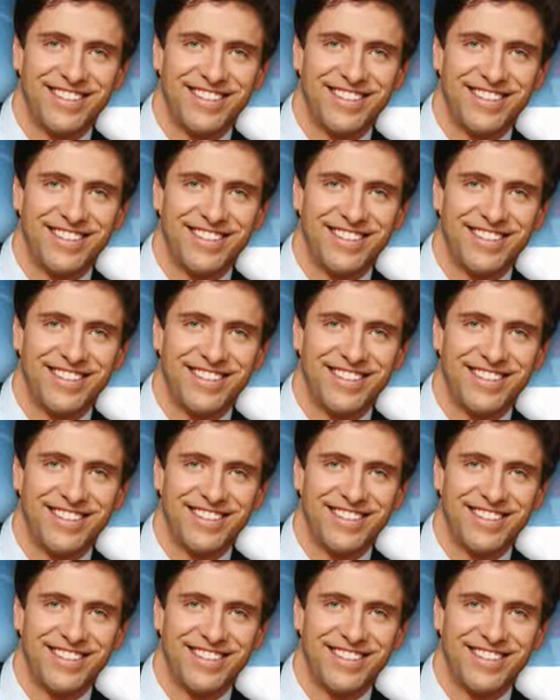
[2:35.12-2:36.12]

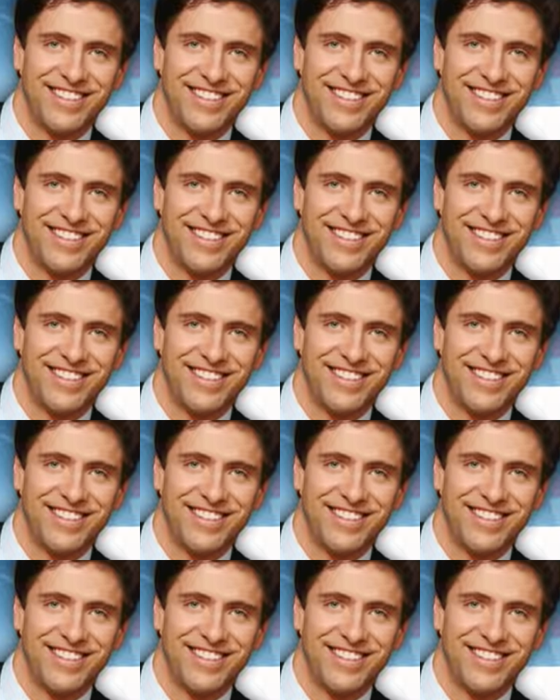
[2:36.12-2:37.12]

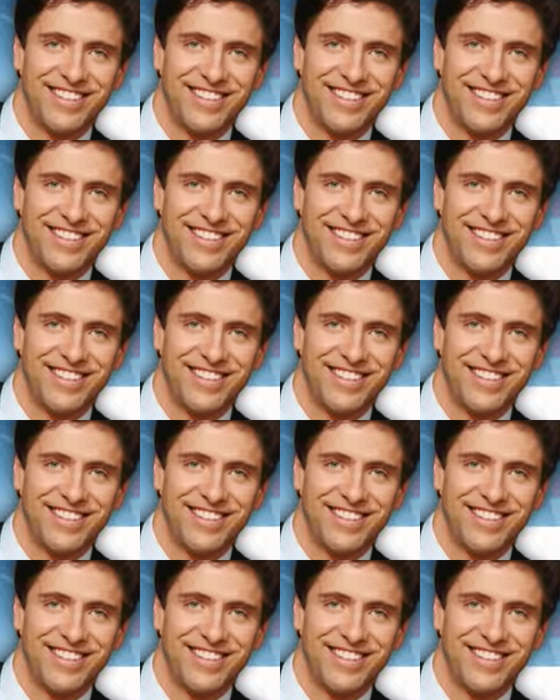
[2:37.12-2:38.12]

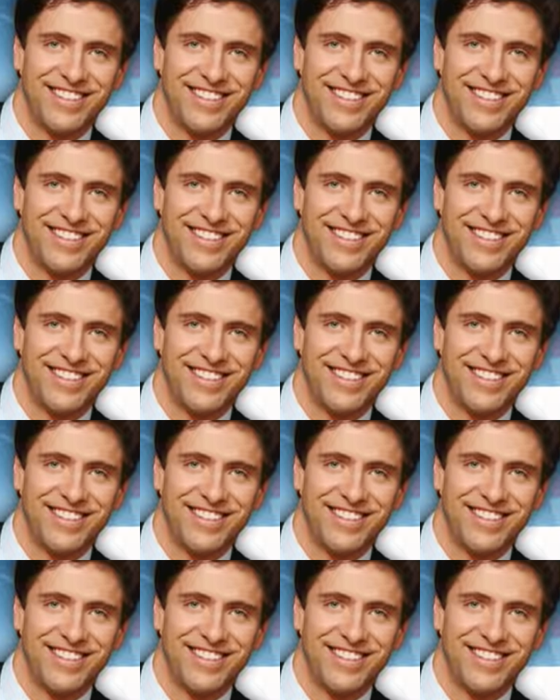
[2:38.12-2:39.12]

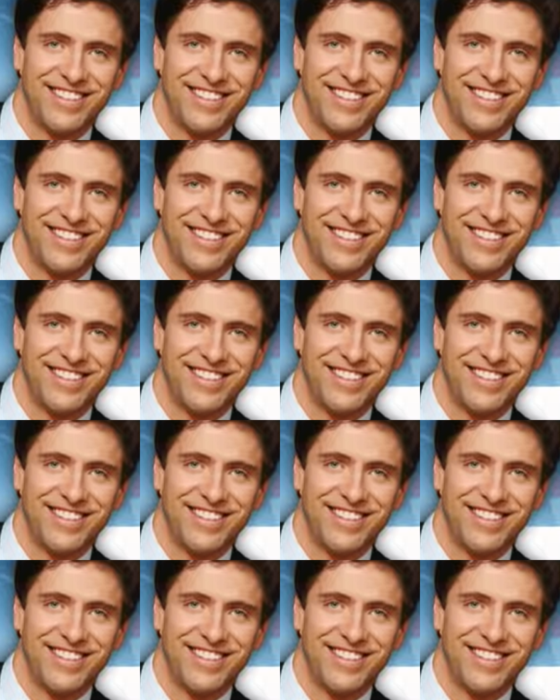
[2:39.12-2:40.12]

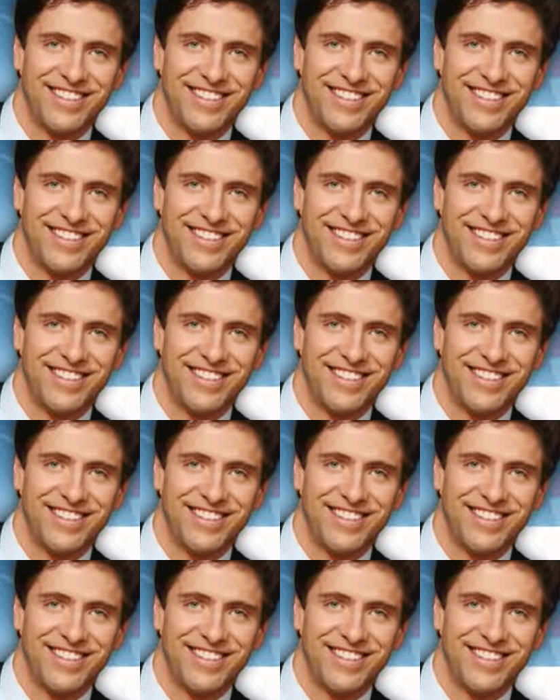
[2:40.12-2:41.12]
(no lip movement)